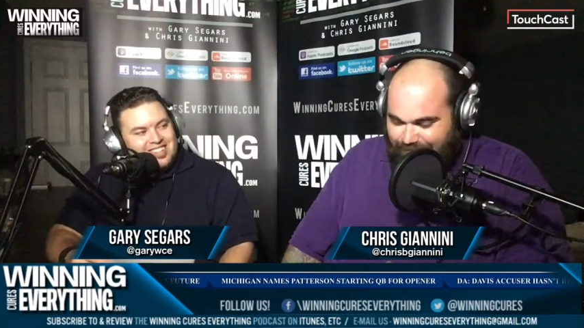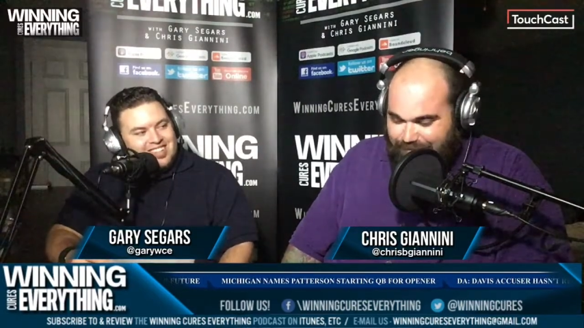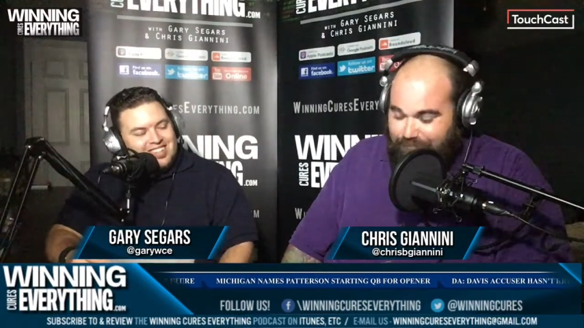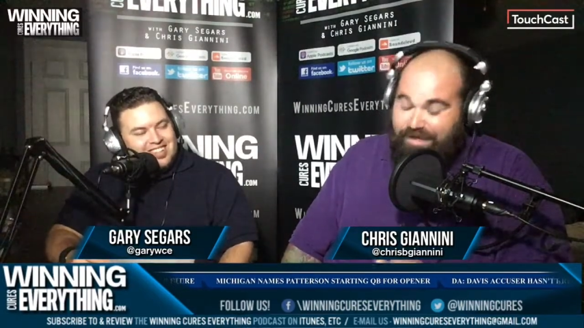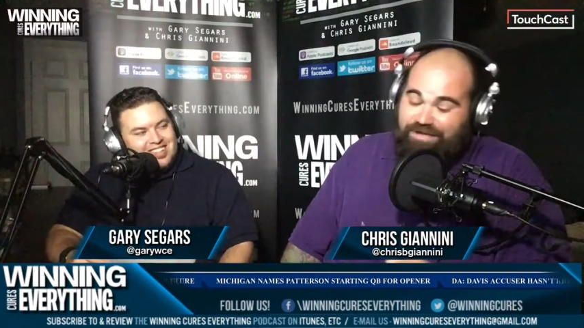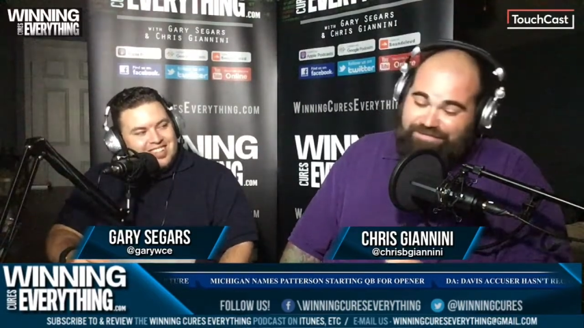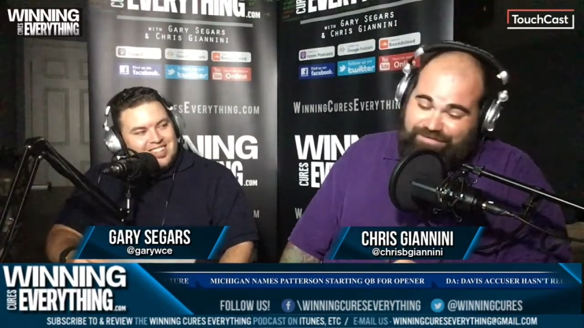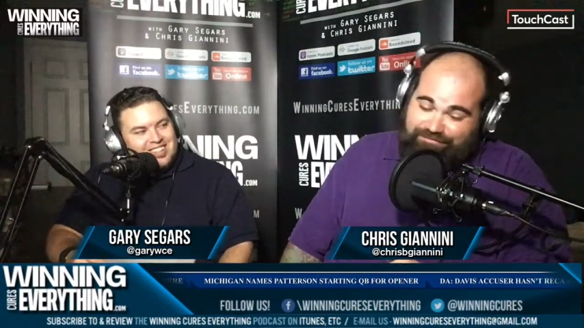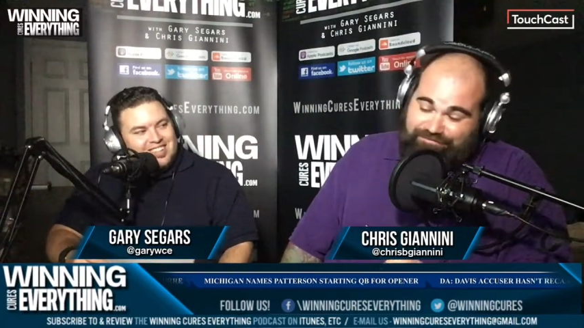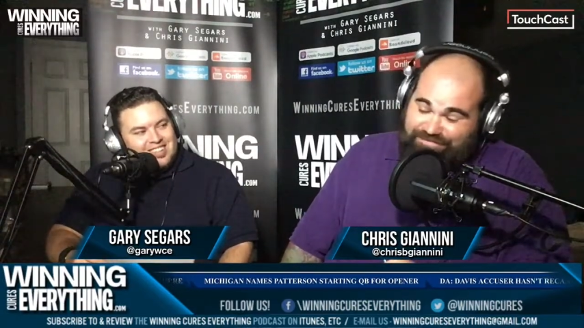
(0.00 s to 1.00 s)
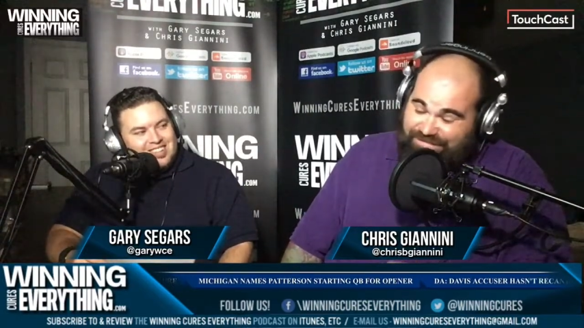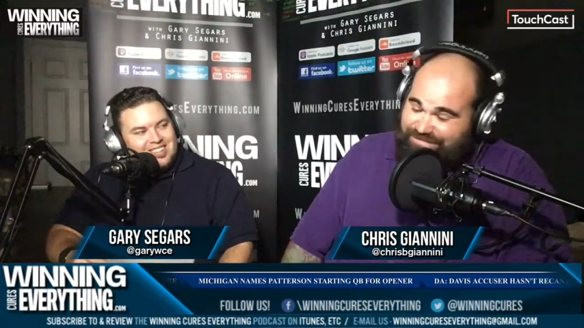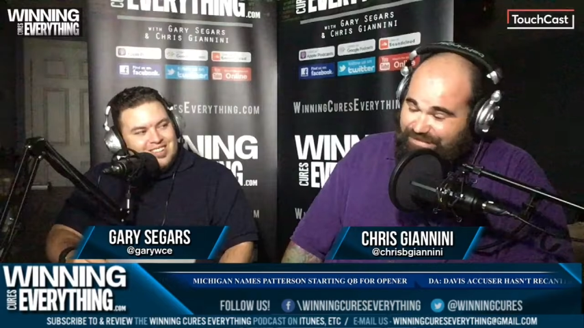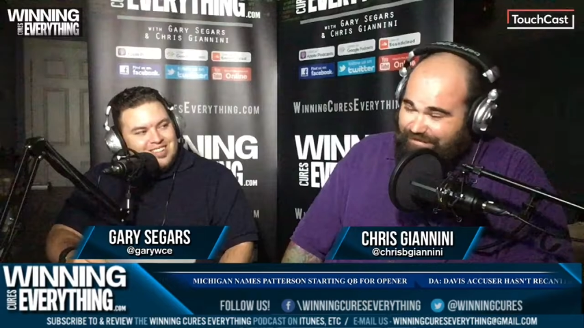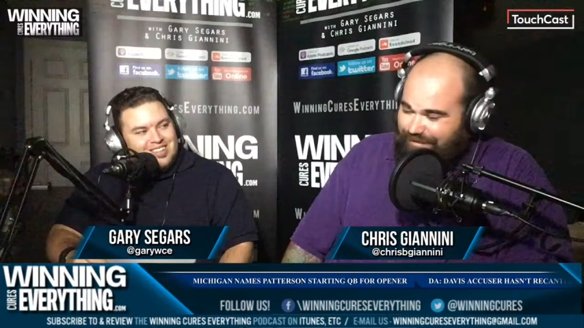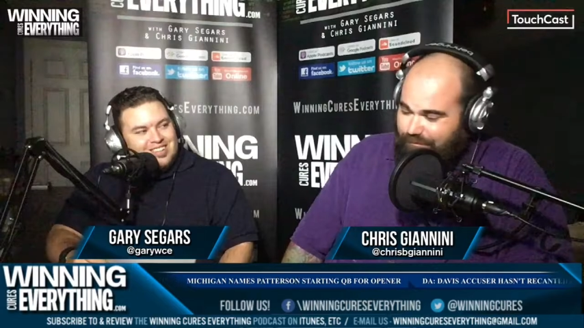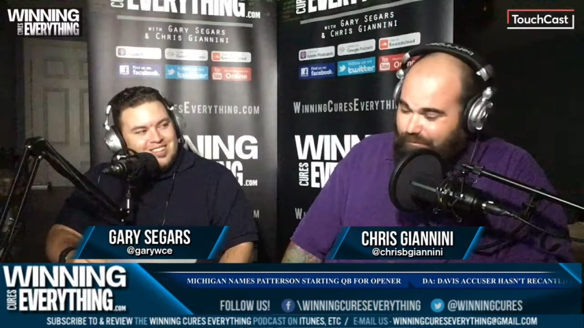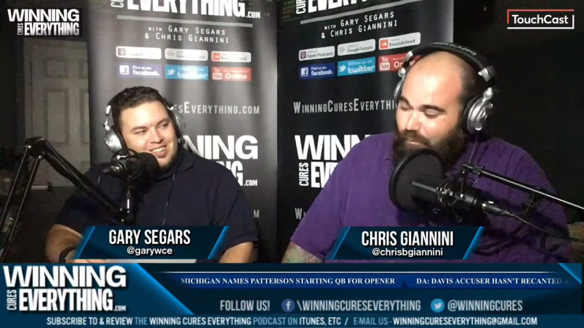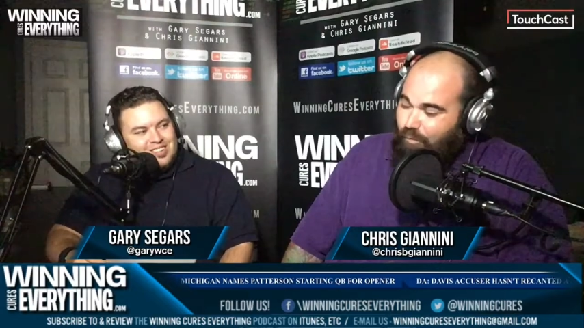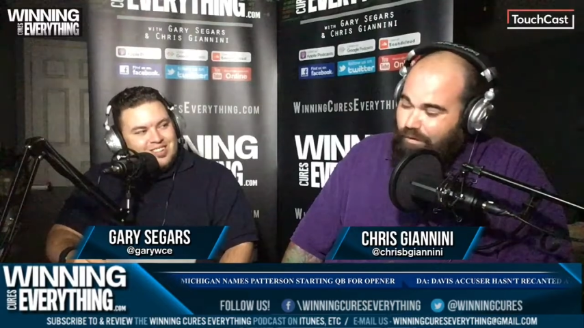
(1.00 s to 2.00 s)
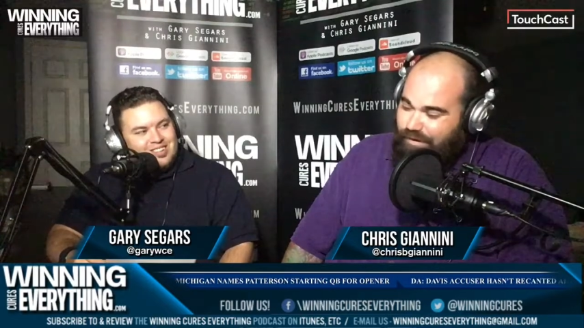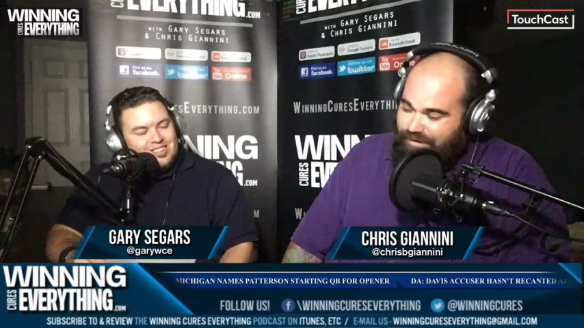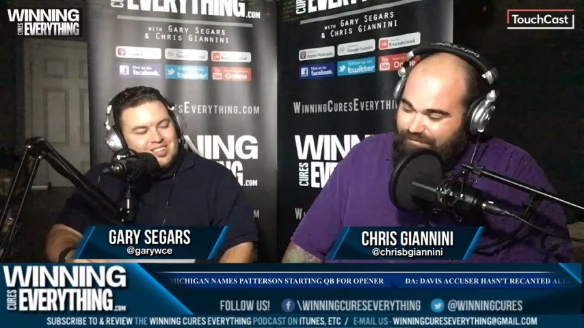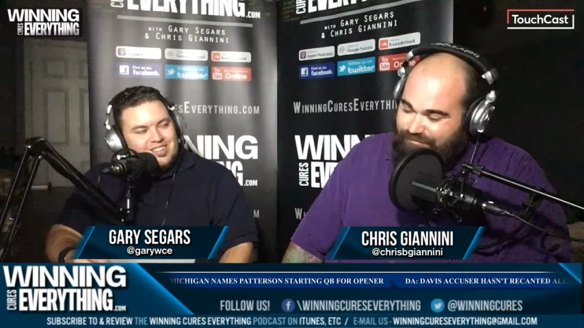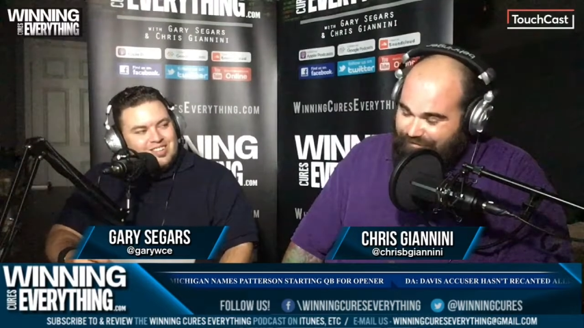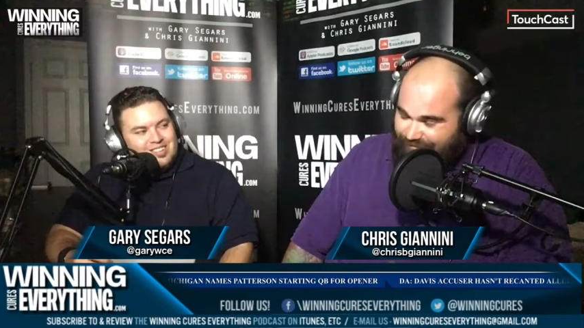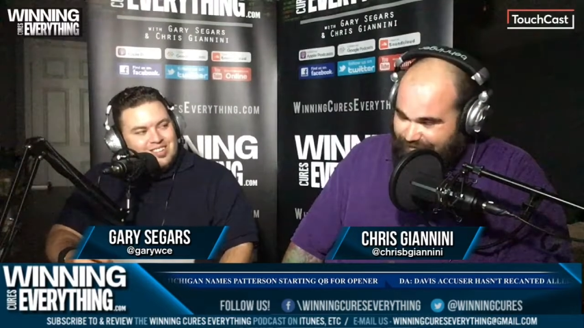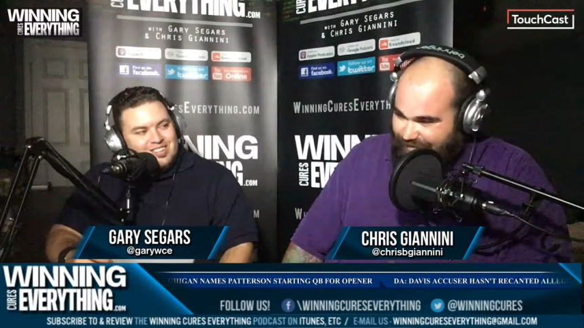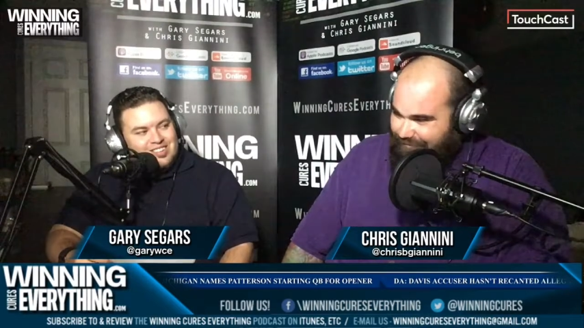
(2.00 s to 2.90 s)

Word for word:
Speaker 1: 2016, they went 1-15.